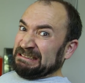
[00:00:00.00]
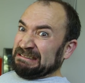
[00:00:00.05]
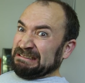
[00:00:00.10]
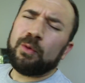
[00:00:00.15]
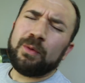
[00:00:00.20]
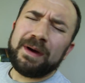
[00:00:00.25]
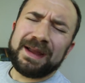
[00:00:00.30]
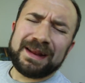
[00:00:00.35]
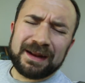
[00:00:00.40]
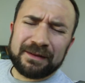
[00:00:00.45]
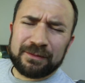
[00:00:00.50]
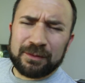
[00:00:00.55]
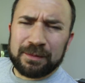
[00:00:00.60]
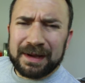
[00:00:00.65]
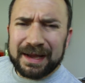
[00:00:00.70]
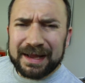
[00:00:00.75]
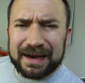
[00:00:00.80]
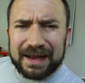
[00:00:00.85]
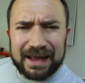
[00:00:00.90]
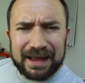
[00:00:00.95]
Oh, wait, never
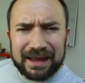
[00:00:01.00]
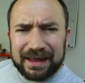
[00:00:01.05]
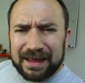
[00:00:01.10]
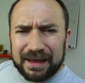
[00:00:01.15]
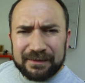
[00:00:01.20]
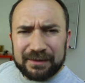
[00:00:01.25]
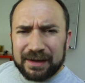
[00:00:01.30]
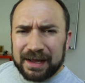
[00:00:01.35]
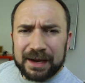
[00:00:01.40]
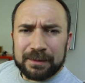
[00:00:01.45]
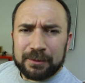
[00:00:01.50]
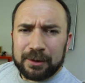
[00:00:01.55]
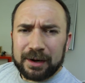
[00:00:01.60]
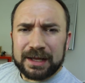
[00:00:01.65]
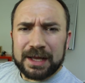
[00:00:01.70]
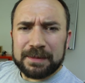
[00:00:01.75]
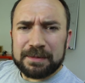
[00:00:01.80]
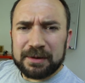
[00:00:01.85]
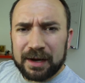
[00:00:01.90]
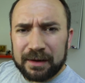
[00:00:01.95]
mind. I have a hammer. I
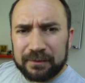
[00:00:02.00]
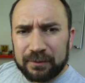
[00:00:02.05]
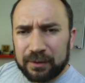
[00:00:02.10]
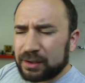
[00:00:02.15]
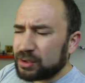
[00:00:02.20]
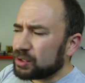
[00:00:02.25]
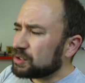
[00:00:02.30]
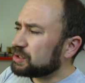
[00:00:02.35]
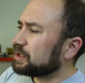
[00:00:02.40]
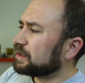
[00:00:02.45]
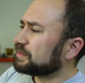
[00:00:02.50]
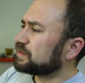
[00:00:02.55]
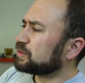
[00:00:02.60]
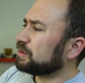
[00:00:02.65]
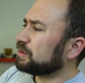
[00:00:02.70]
keep it hovering just off